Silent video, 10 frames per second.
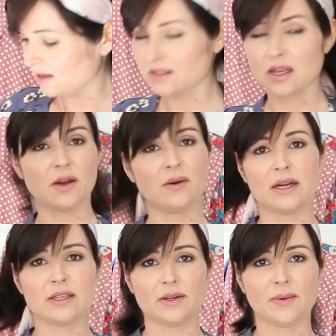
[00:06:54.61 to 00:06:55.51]
so
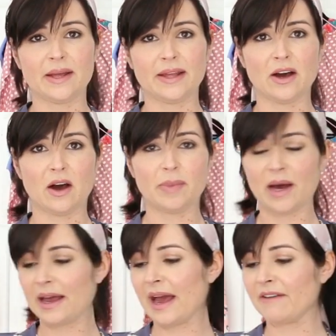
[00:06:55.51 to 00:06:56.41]
I don't know where they are,
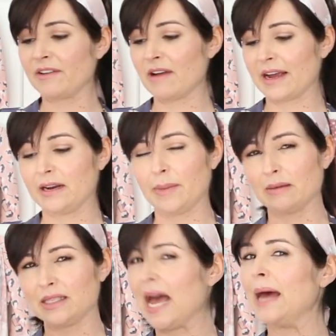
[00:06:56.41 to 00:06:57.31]
but I have, I reckon,
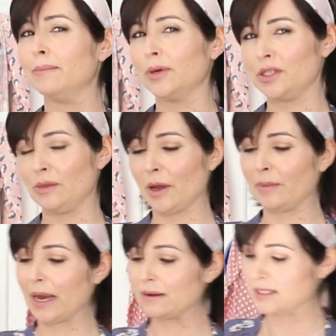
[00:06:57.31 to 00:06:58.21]
about 10 Pussy Bow
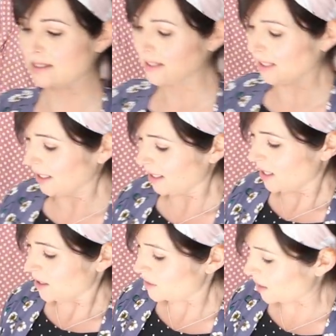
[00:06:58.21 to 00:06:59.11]
blouses.
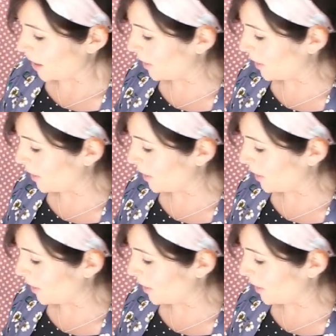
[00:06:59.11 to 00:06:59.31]
So